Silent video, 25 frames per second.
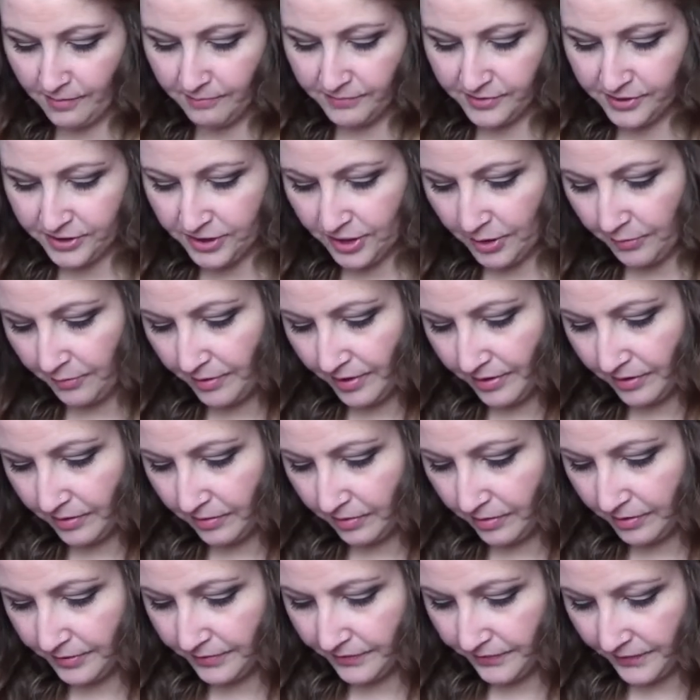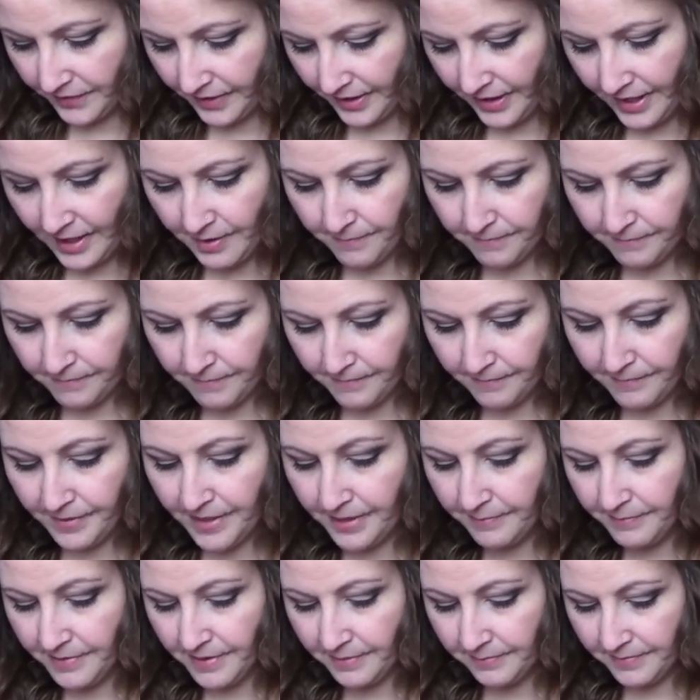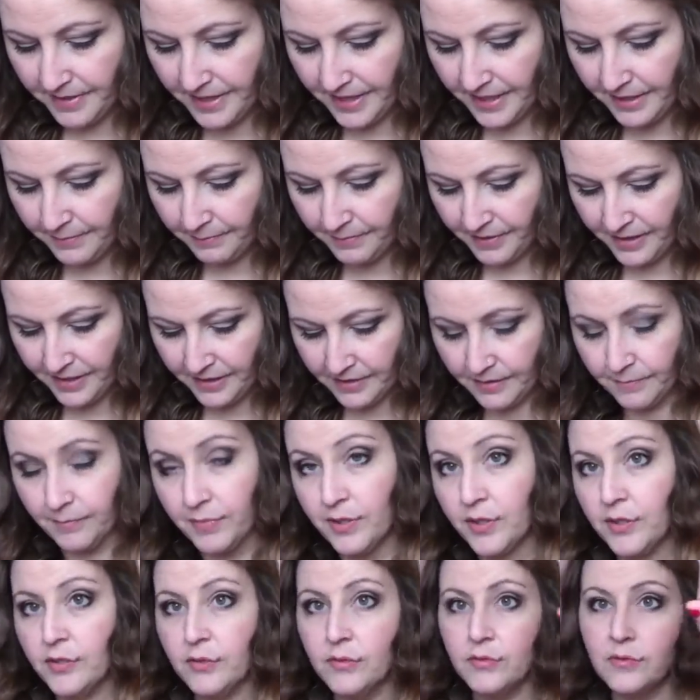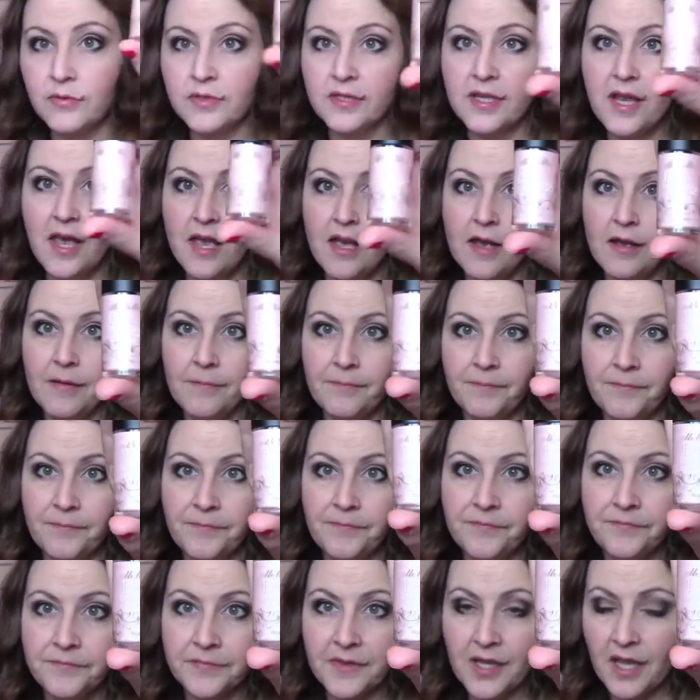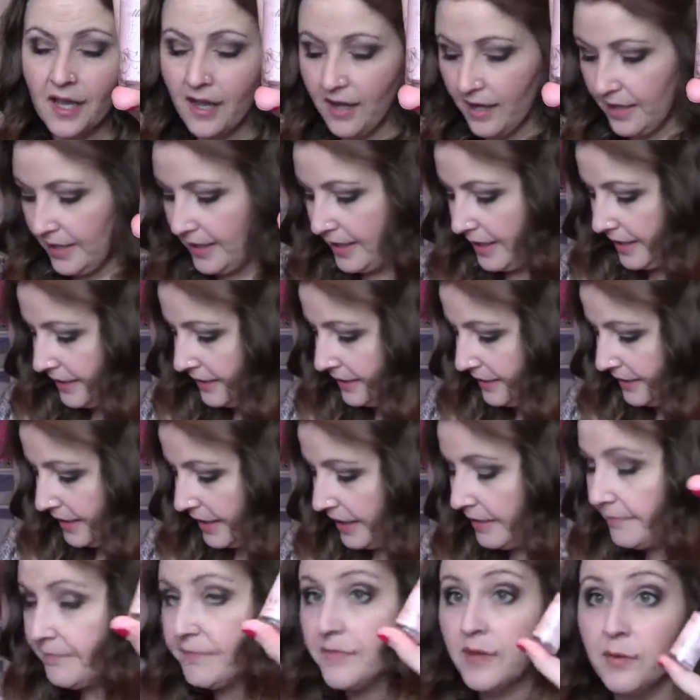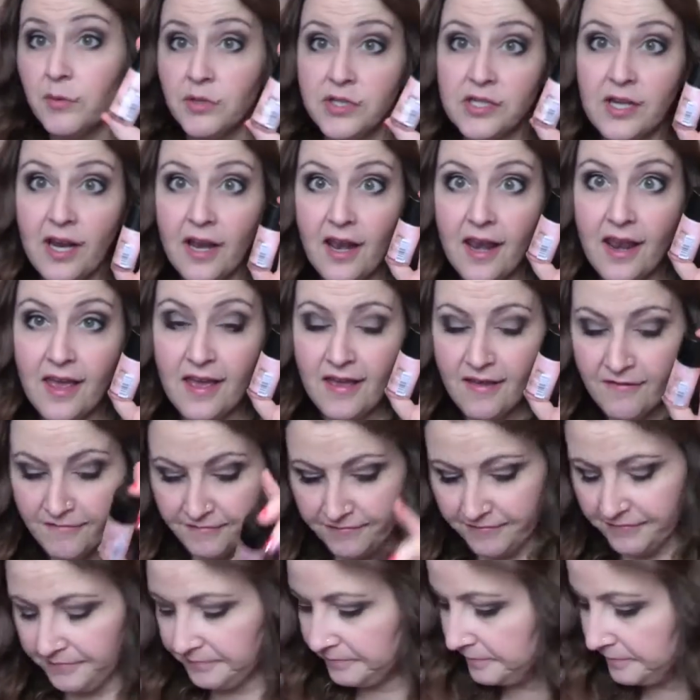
So I got the Me Beat the Blues highlighter, which I love.